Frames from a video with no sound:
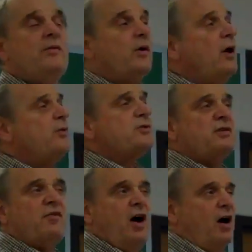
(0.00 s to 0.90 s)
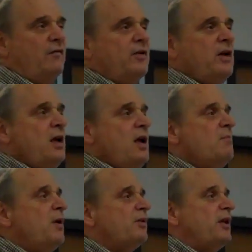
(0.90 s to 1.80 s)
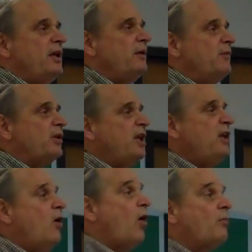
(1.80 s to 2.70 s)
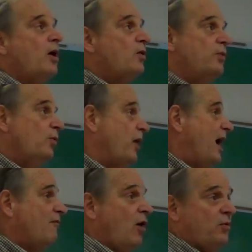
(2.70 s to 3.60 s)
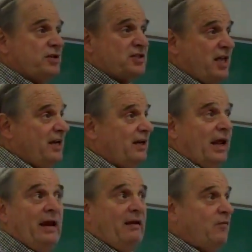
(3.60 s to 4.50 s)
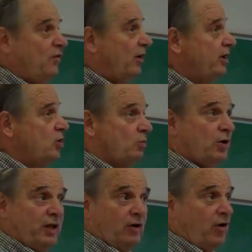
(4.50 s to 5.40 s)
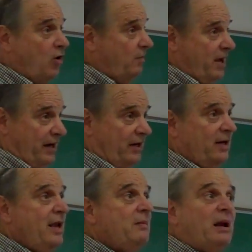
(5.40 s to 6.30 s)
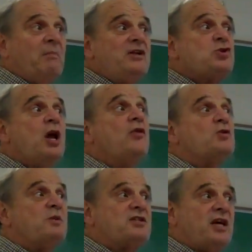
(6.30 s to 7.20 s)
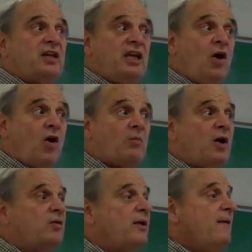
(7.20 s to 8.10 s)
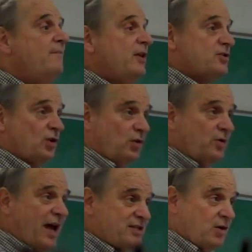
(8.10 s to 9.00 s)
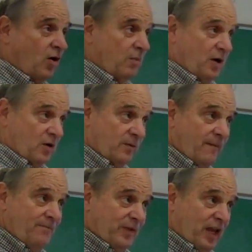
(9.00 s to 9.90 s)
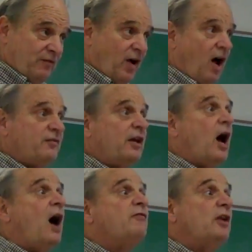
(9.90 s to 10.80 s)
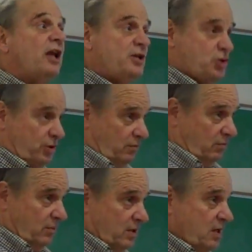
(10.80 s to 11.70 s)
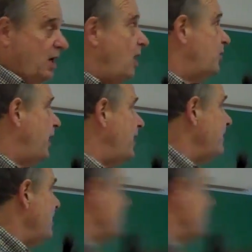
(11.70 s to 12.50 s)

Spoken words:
There are others involved. But the key hormone, the way I've always said it, and if you look in your book, it'll talk about it. It'll mention others, but the key hormone is the luteinizing hormone involved in ovulation. Okay?